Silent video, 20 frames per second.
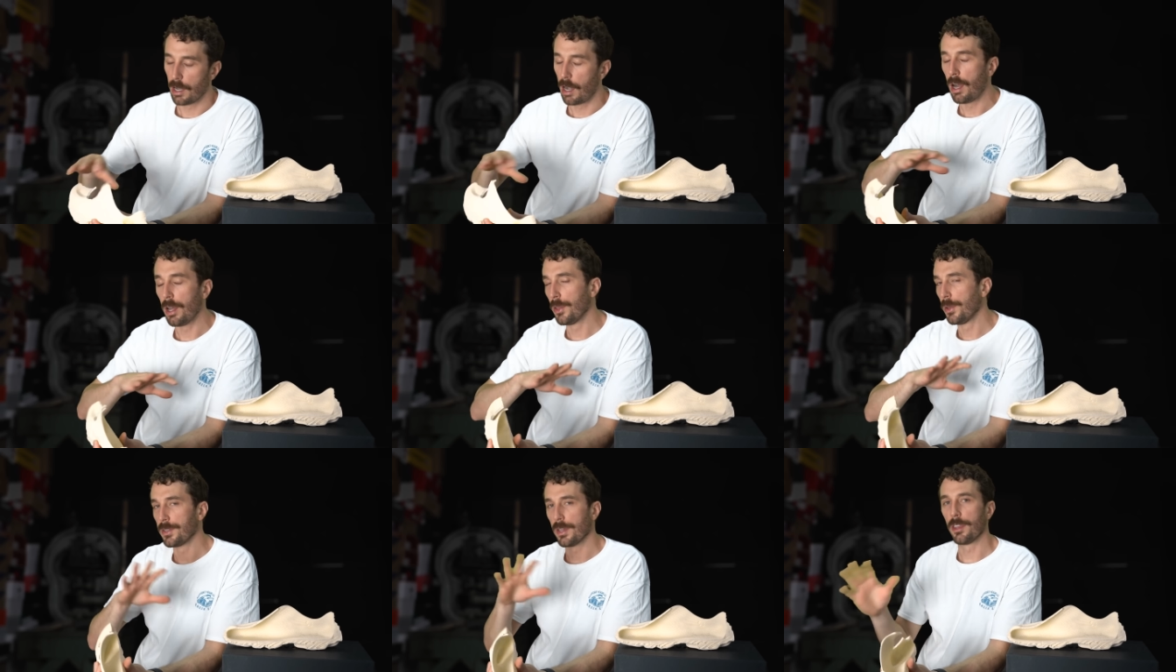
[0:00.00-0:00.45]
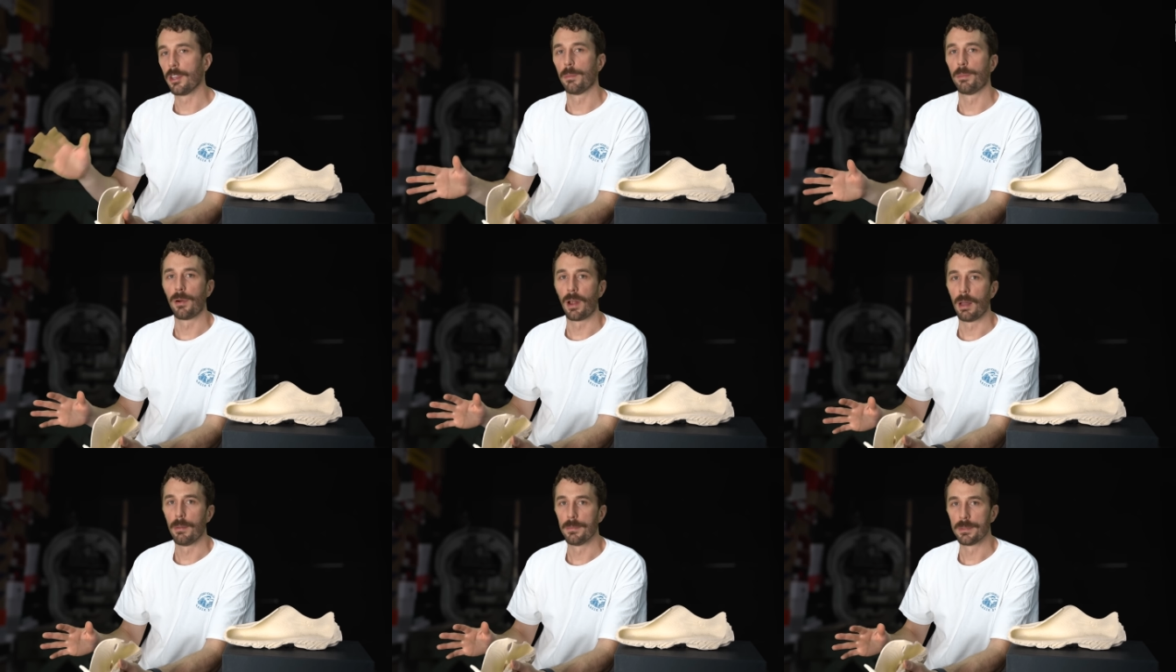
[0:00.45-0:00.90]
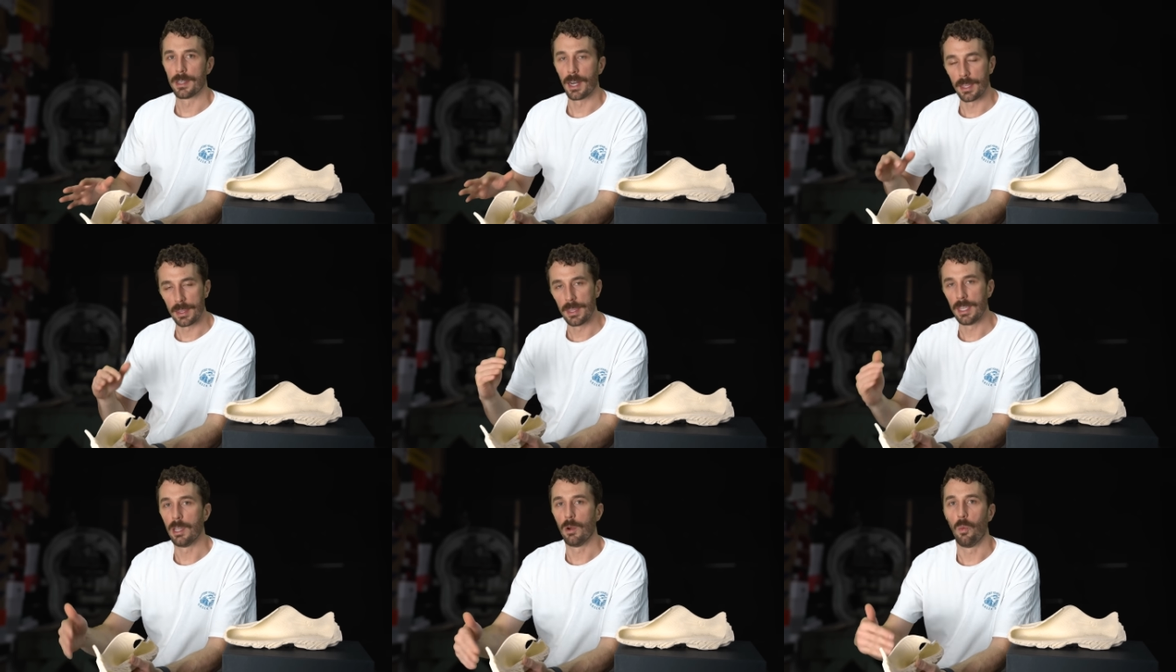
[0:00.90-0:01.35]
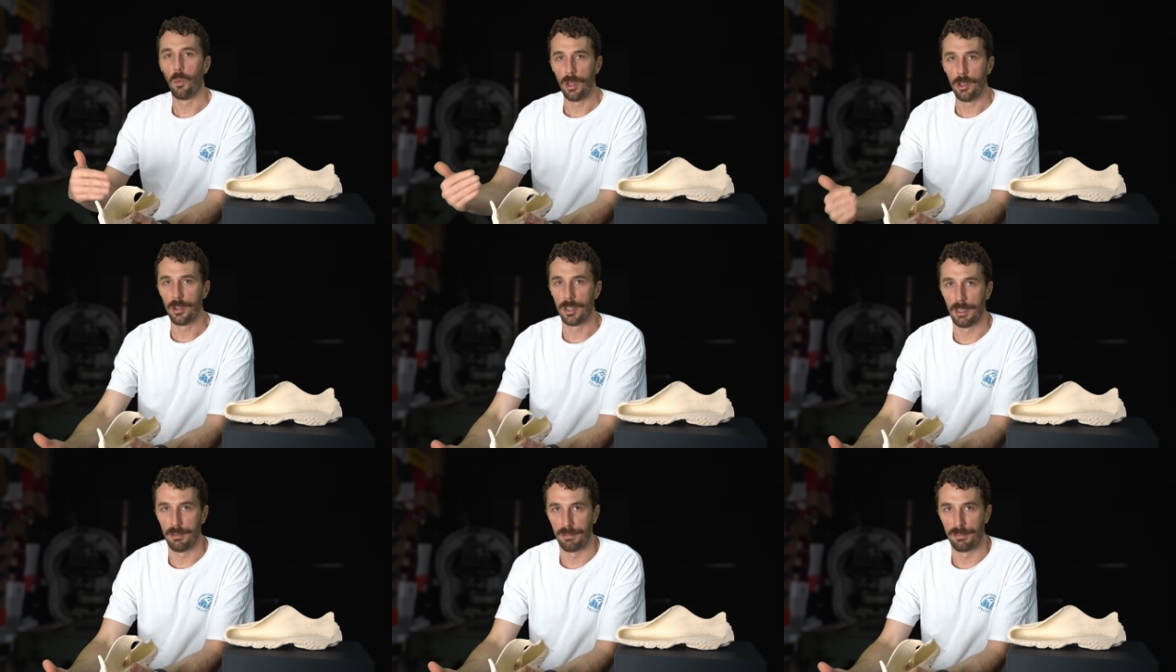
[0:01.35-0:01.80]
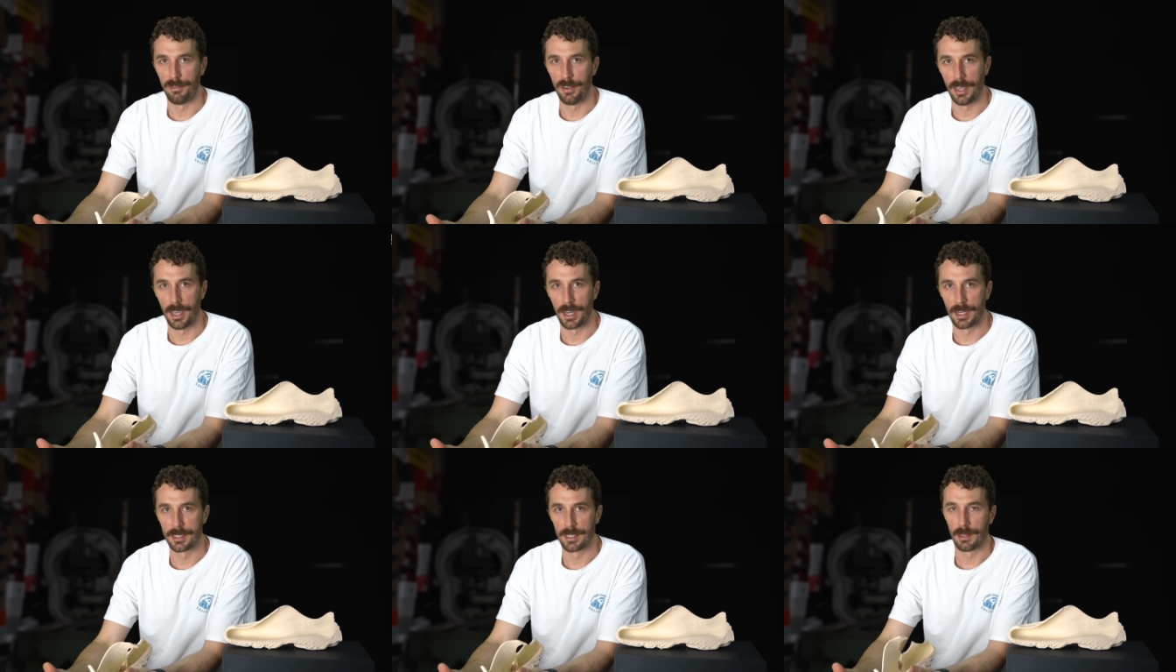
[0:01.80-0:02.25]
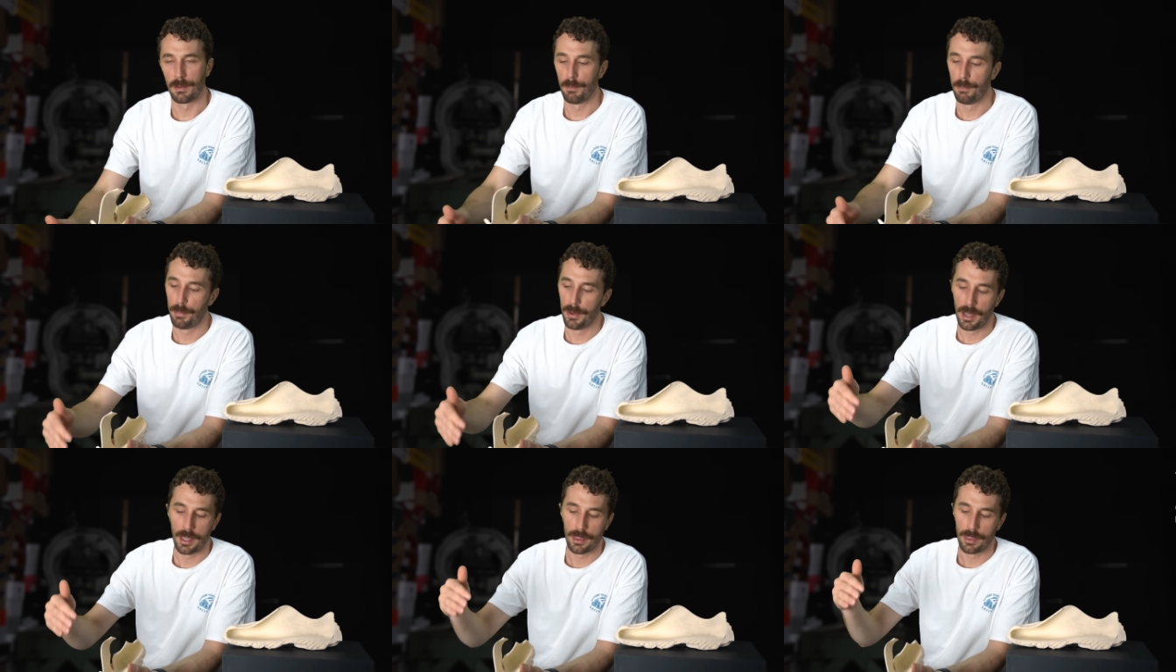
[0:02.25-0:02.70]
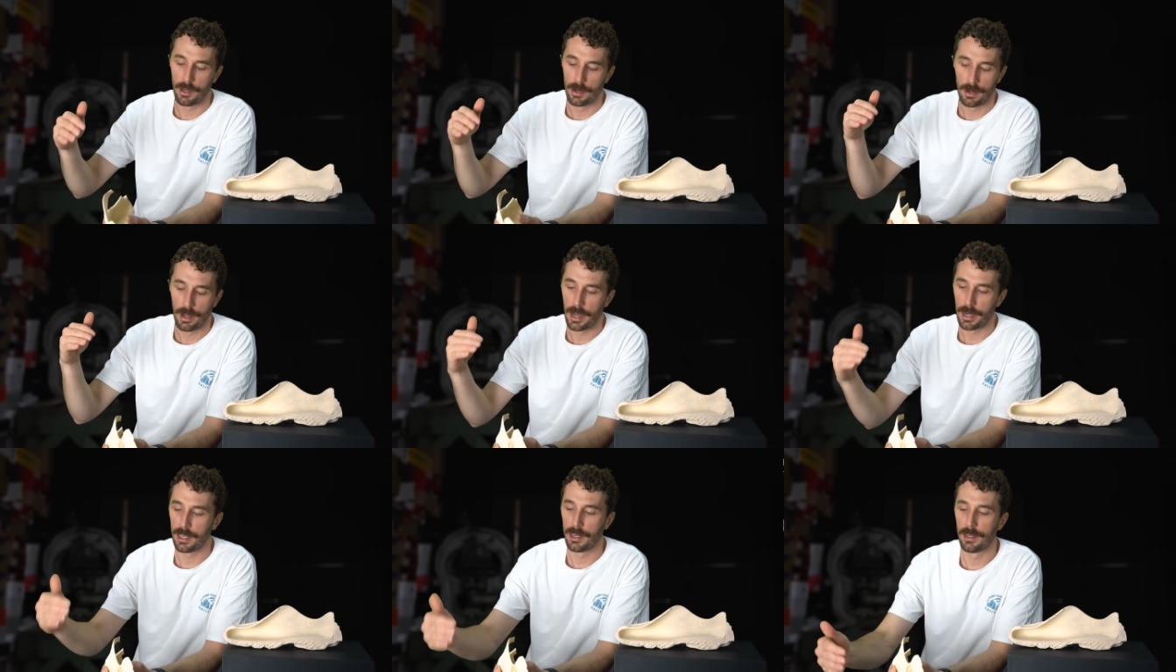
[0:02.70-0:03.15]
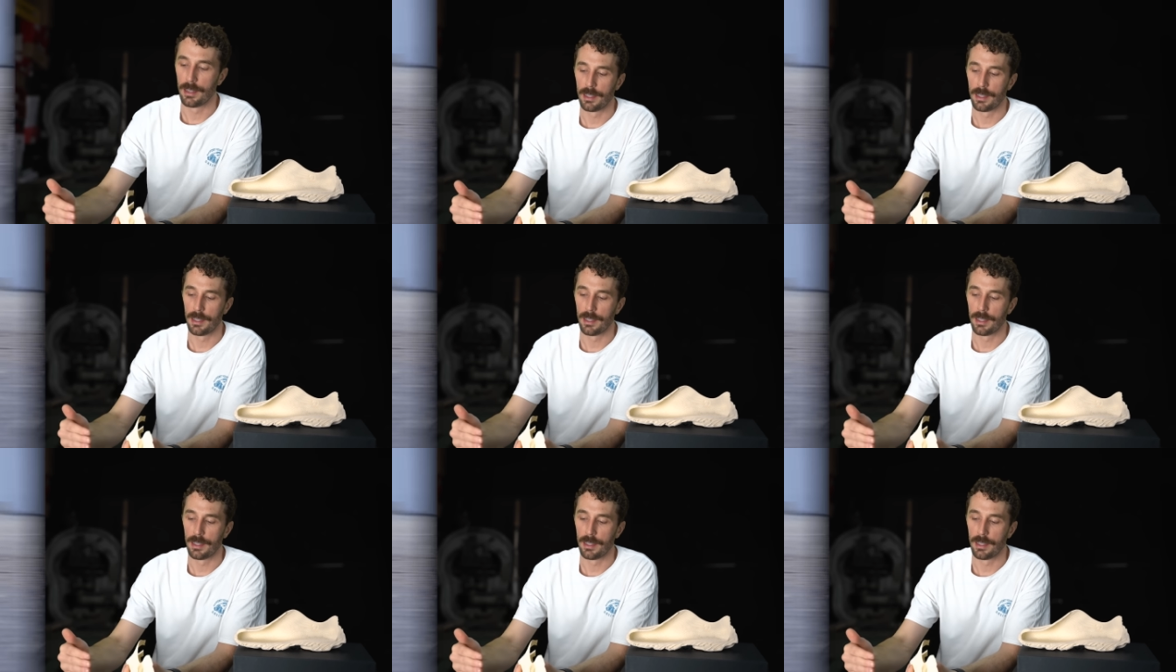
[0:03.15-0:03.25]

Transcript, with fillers: all those other problems that i think will get fixed but they're not going